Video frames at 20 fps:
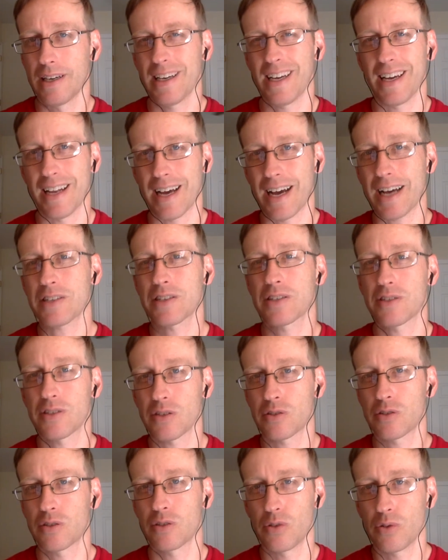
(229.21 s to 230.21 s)
It asks us
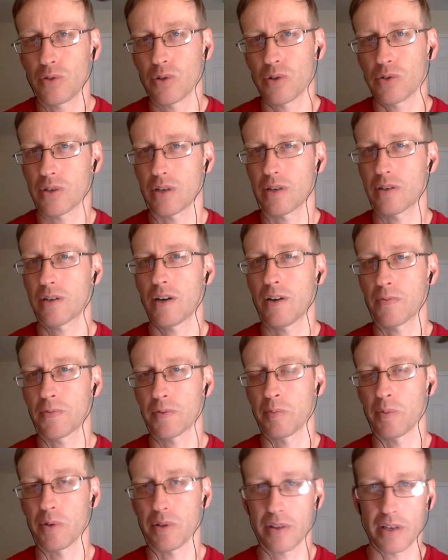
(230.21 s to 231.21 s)
to do those
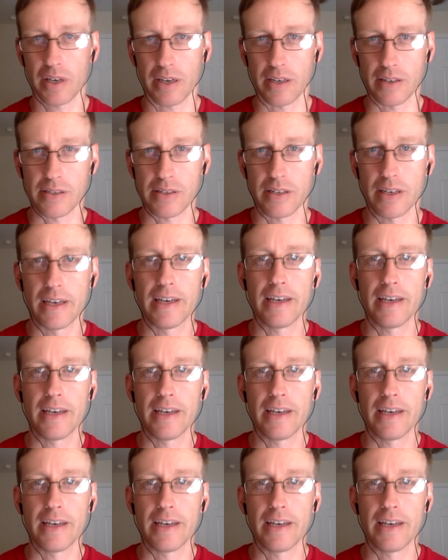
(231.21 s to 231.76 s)
uncomfortable things